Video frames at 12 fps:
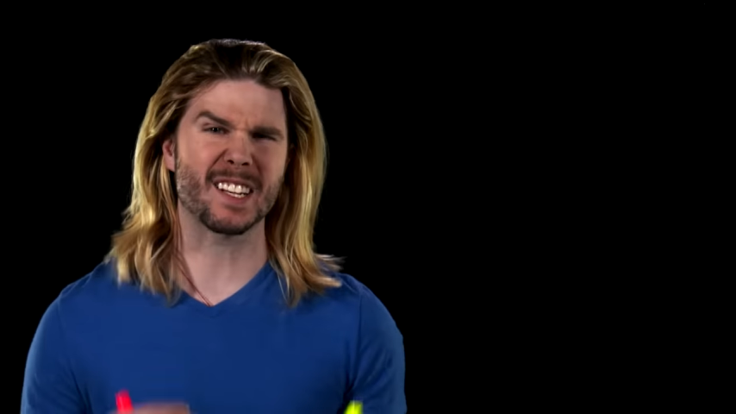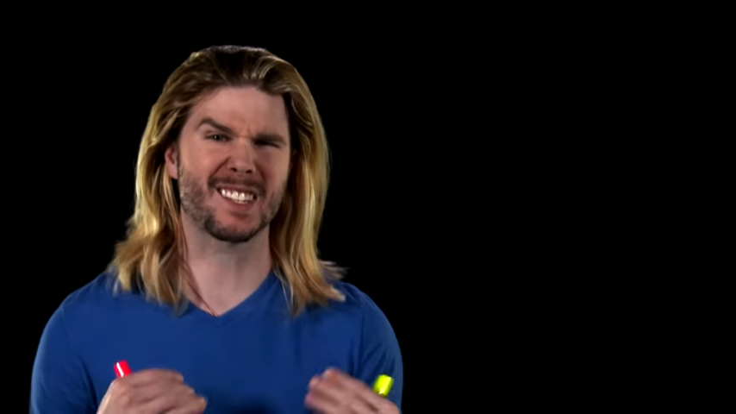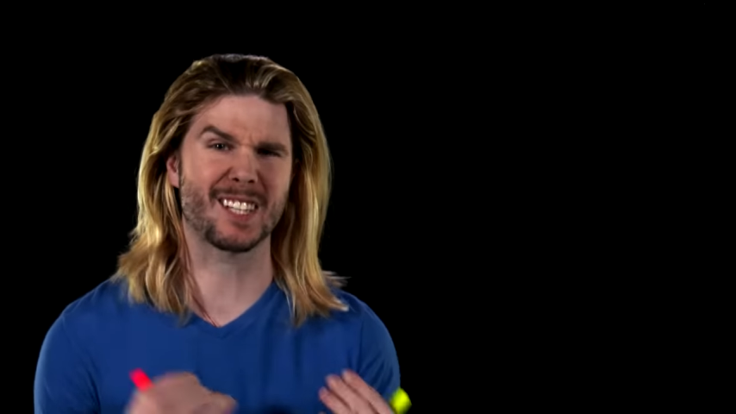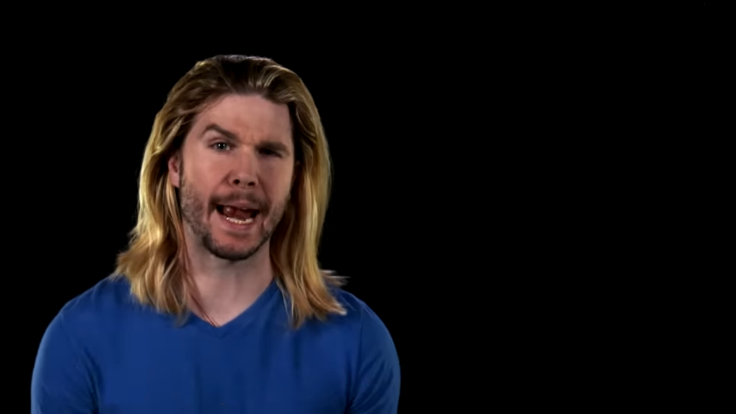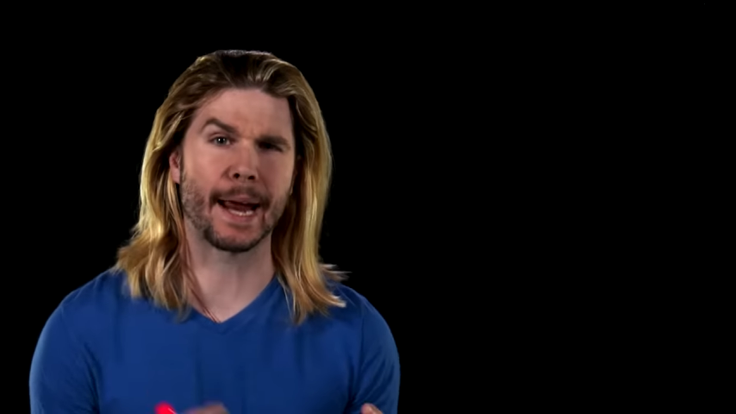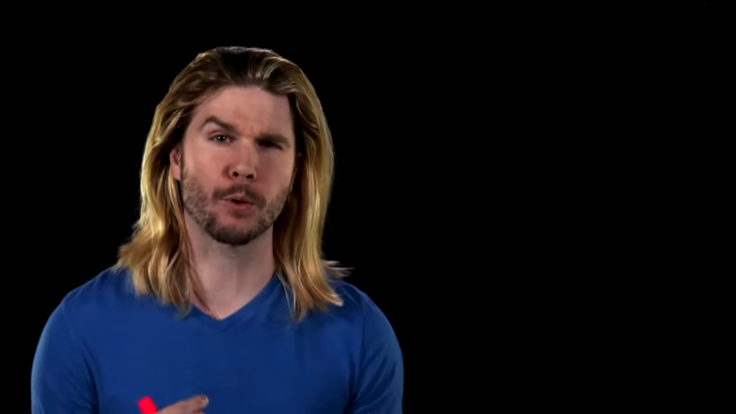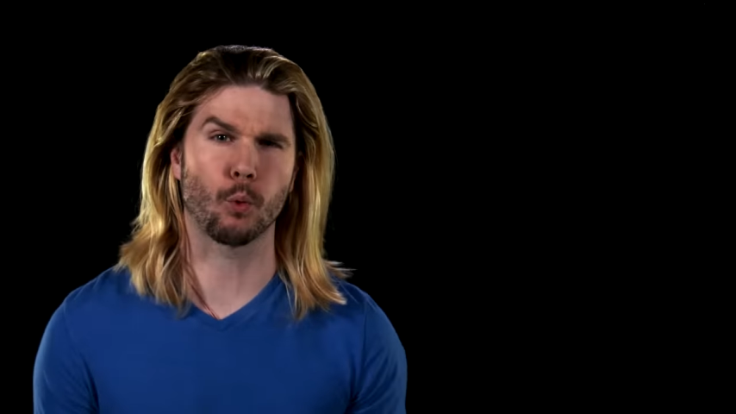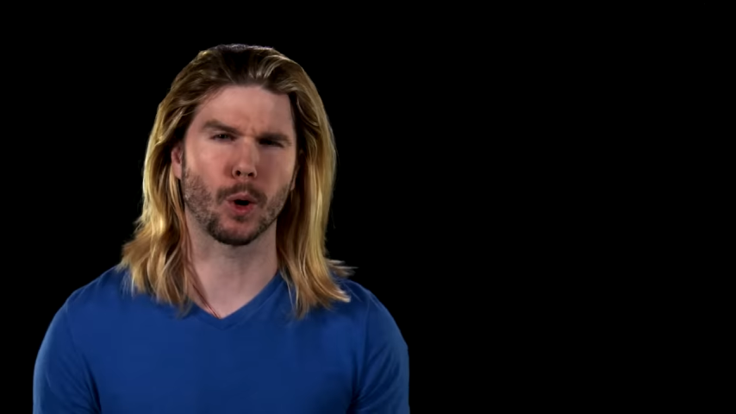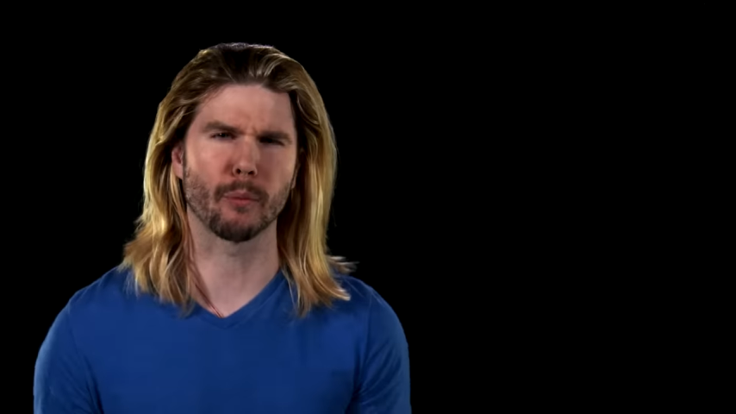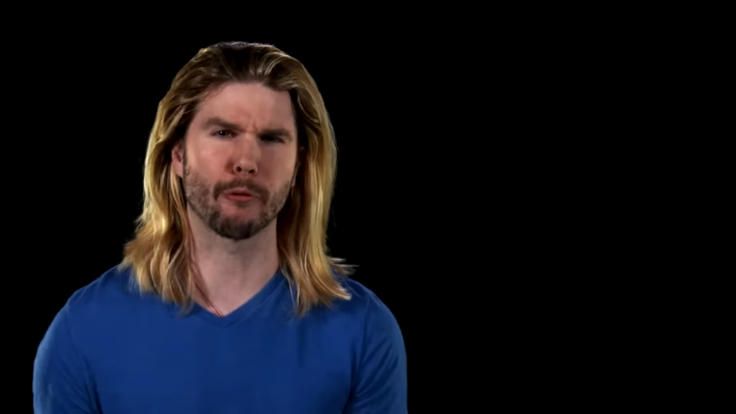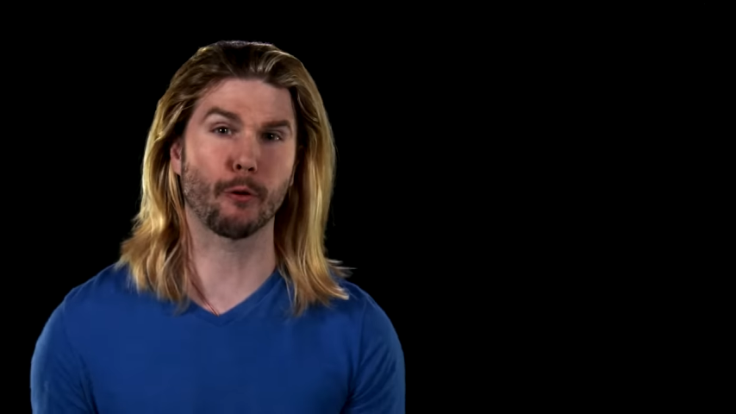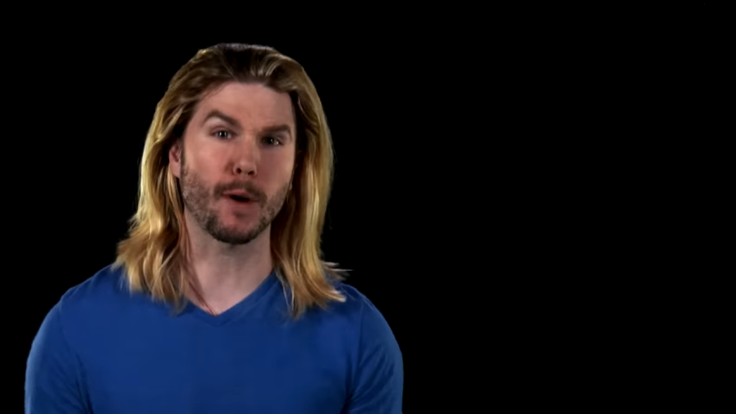a
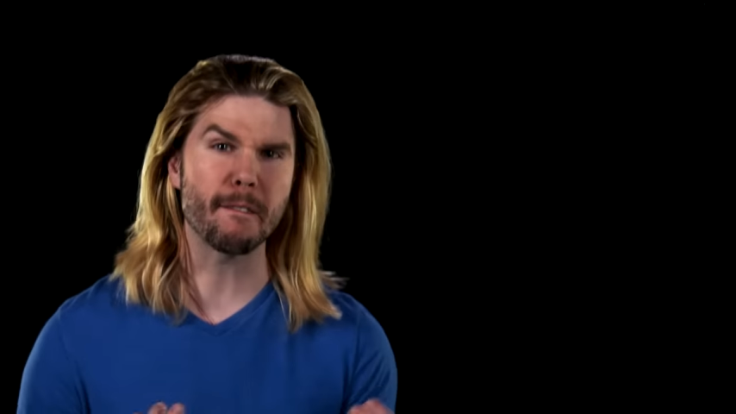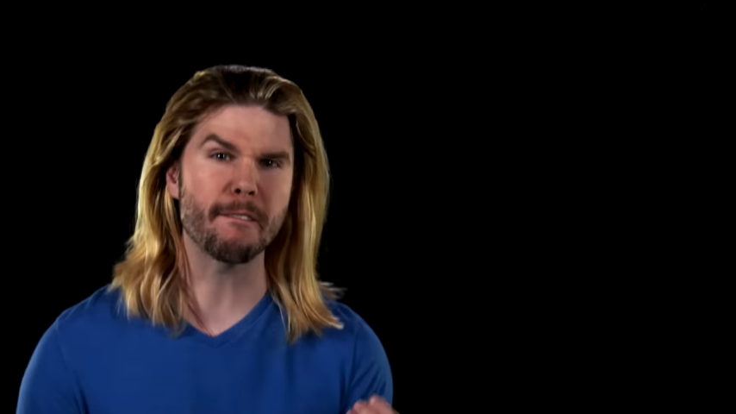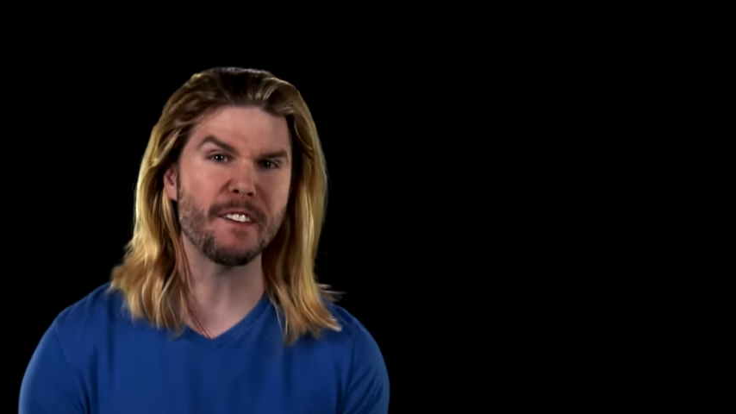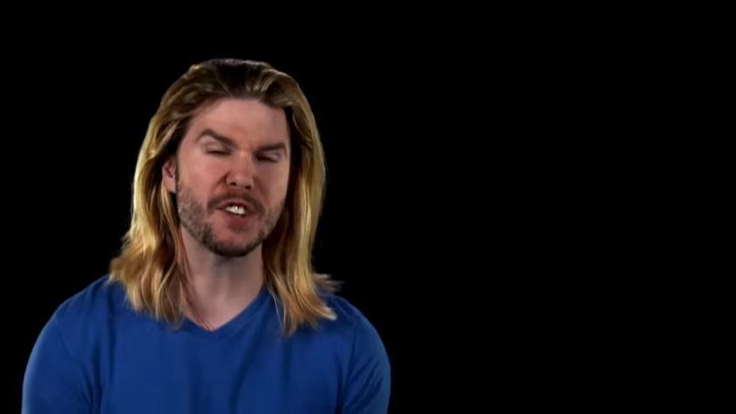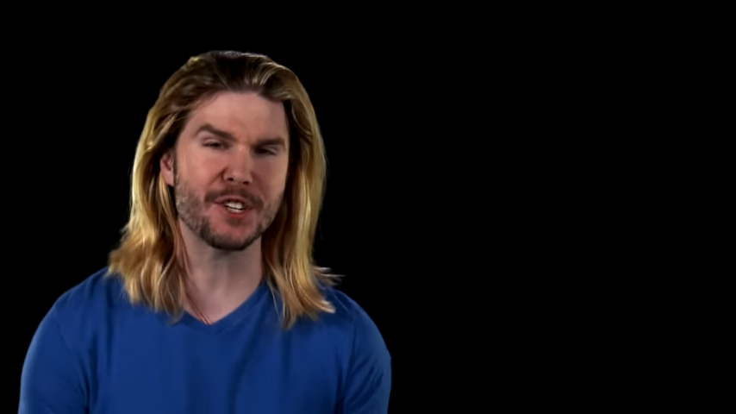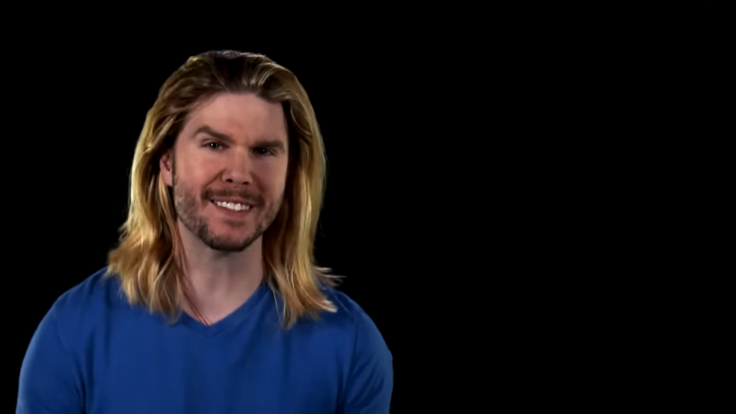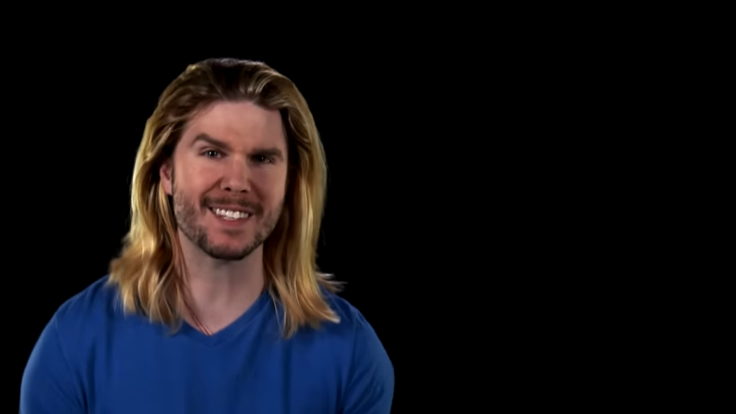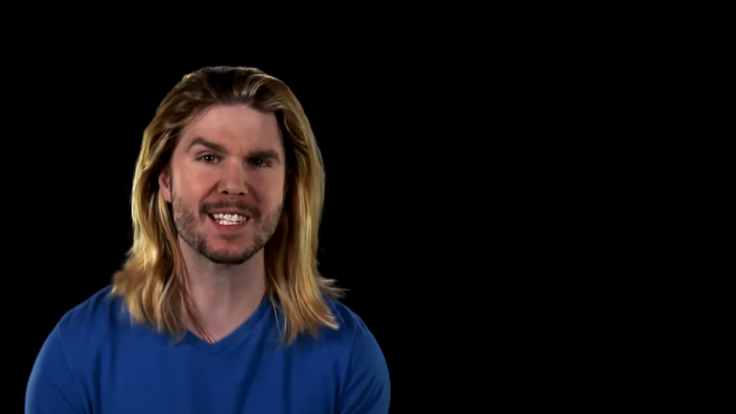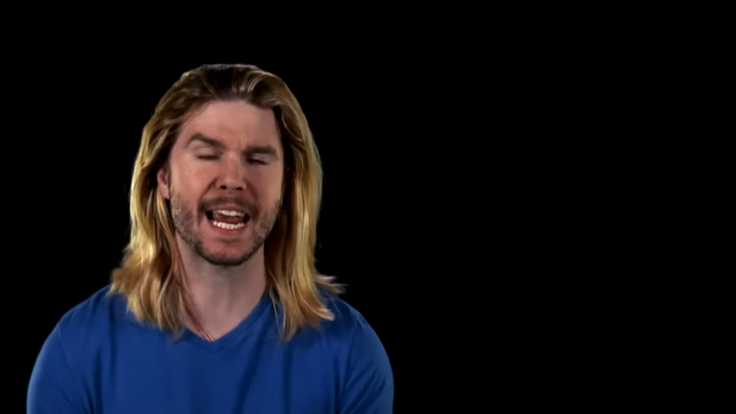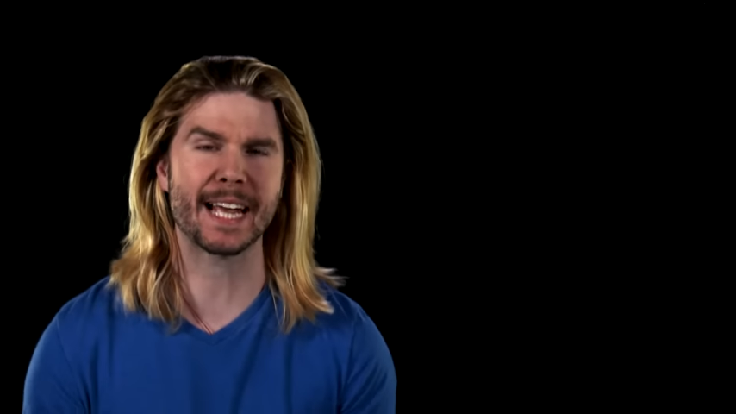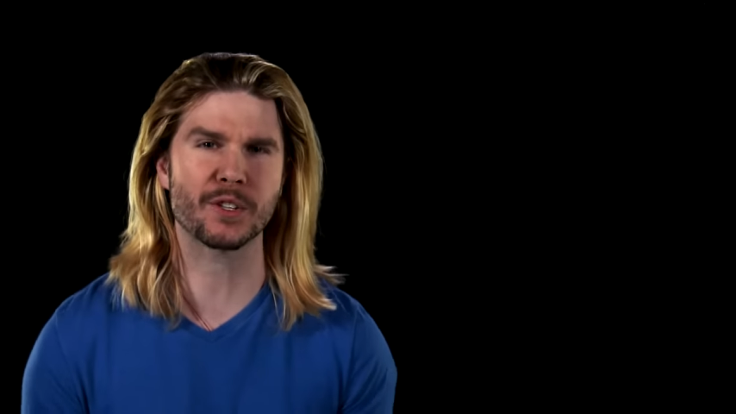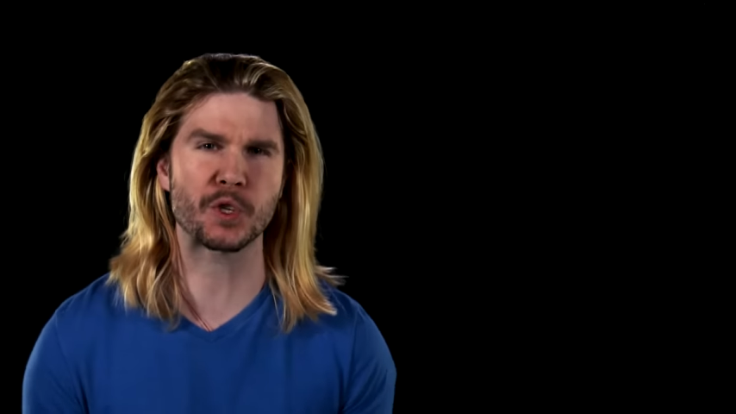sandworm for efficient
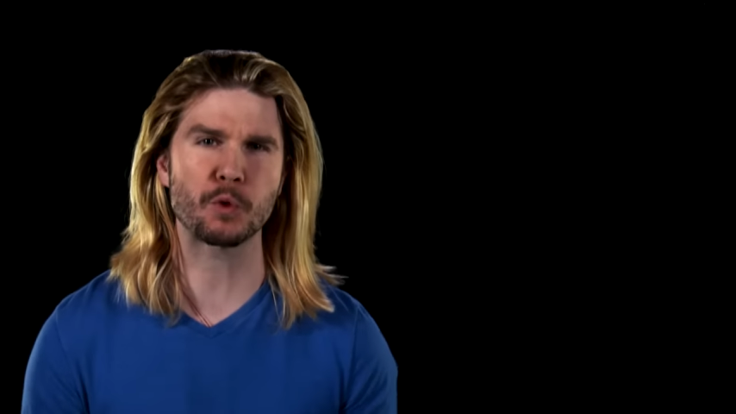sand